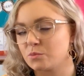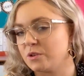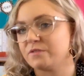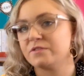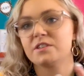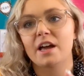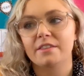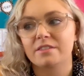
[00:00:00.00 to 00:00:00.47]

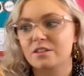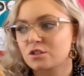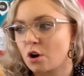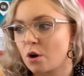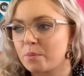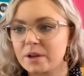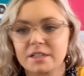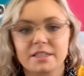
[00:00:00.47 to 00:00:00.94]
we've done the
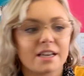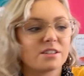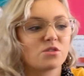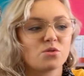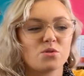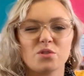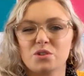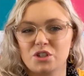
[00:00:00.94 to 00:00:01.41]
topic
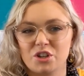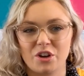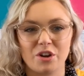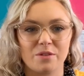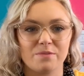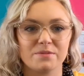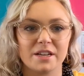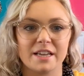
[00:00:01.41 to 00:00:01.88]
test or the
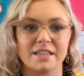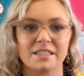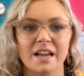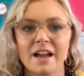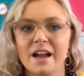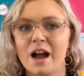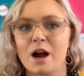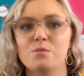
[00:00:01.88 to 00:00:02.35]
term test,
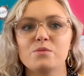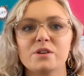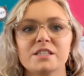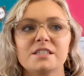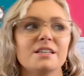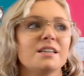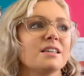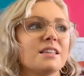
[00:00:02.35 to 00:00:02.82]
and we're
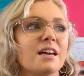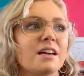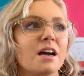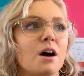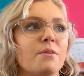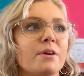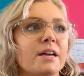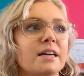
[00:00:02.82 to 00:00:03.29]
sitting there
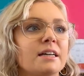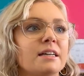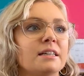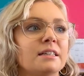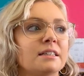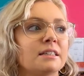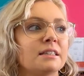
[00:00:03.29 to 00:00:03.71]
going,